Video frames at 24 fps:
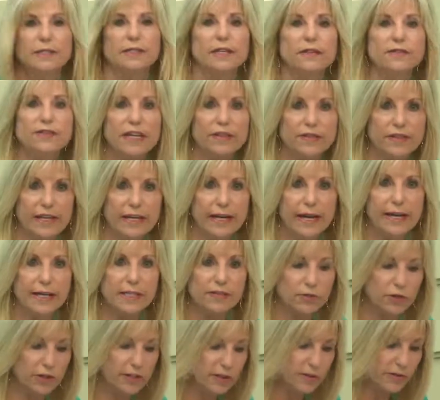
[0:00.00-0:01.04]
it that they
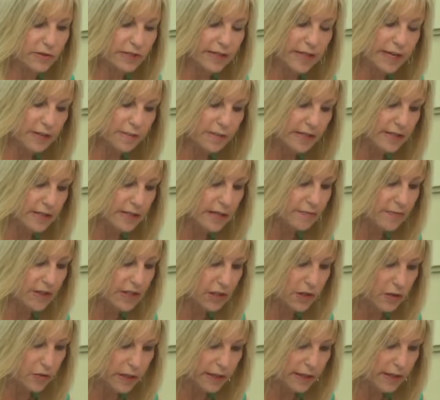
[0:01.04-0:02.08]
ask for? Because there's got to be
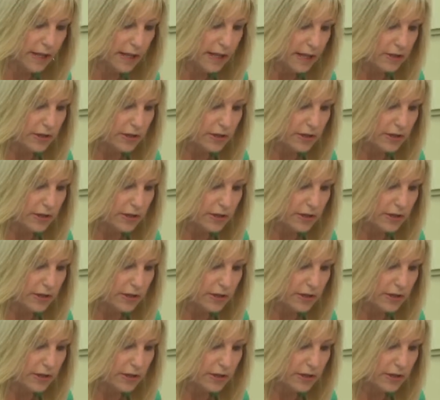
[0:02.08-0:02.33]
something going,